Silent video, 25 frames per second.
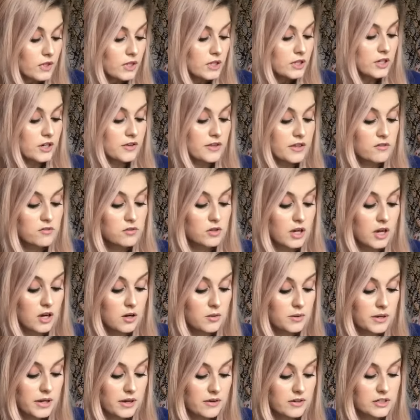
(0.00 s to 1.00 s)
You know, they're all like,
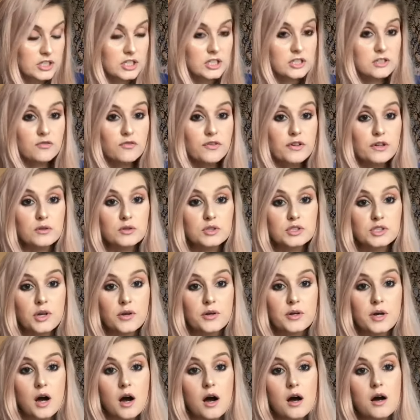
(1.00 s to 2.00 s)
oh yeah, it does feel so
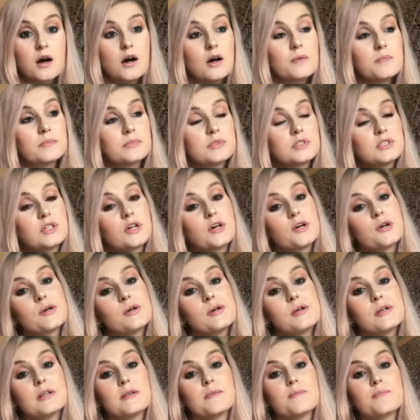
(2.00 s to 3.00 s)
calm. So
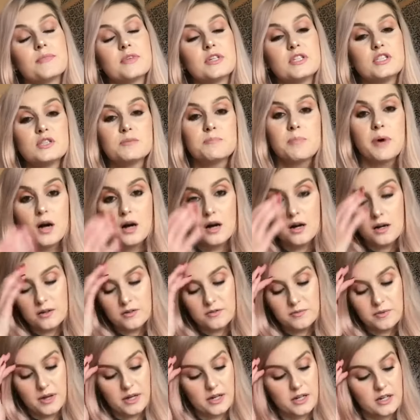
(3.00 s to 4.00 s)
this is part
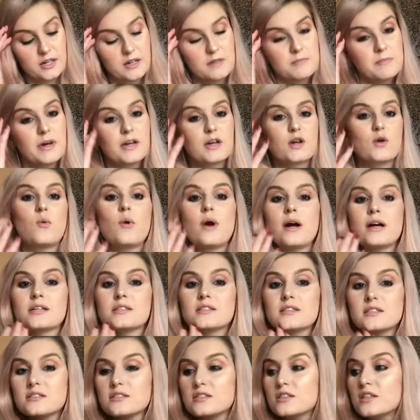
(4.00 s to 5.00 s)
of like kind of my
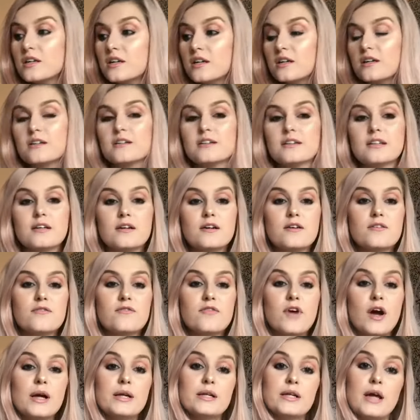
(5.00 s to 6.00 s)
quest to
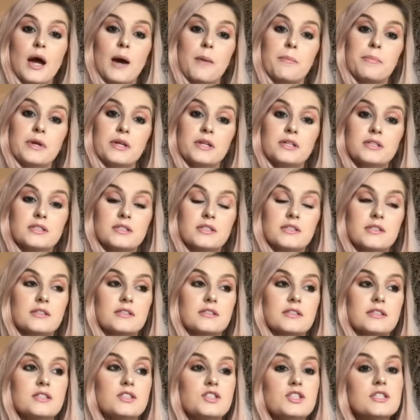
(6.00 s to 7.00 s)
find
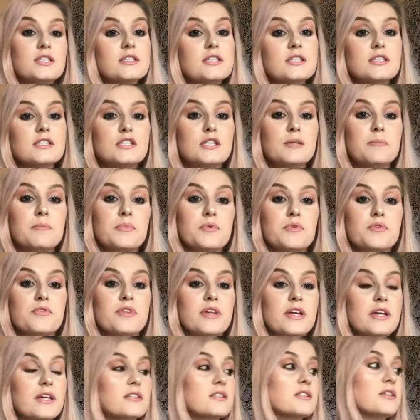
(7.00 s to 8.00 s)
happiness in just the simple
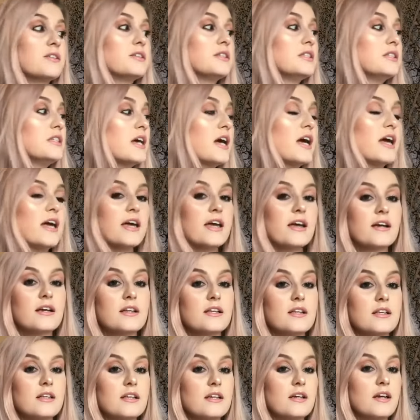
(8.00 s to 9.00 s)
things. So today
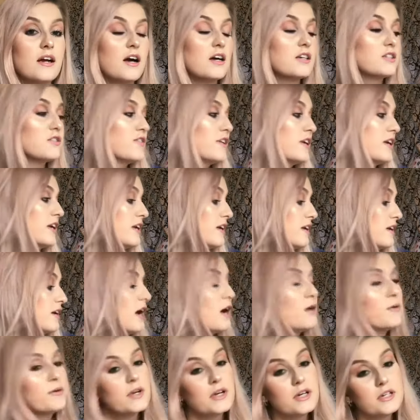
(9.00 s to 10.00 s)
I was thinking,
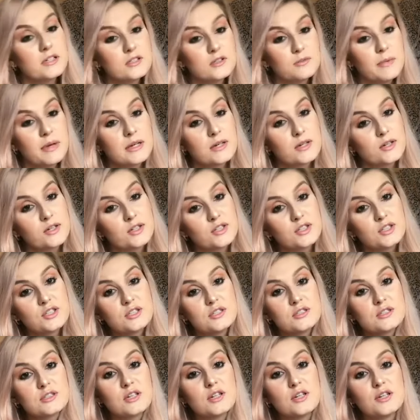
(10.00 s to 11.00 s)
how nice do my
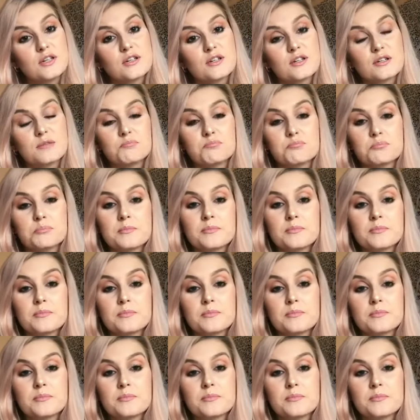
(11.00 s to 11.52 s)
cushions look?